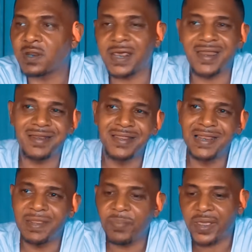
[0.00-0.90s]
a lot of
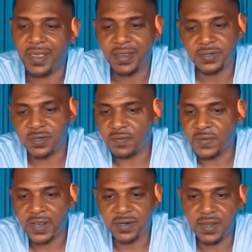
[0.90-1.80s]
lily pads,
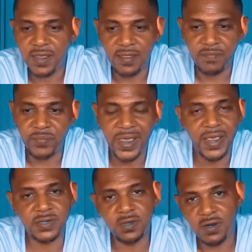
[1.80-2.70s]
stuff like that,
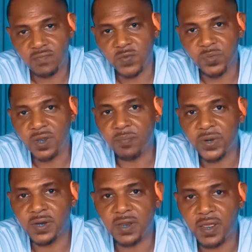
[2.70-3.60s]
bass love to be up
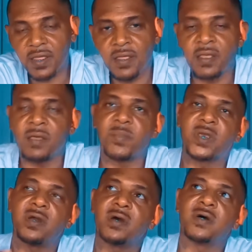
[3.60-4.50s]
under that
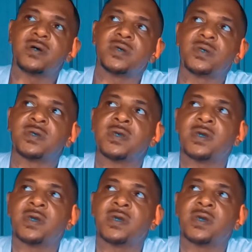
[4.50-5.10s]
because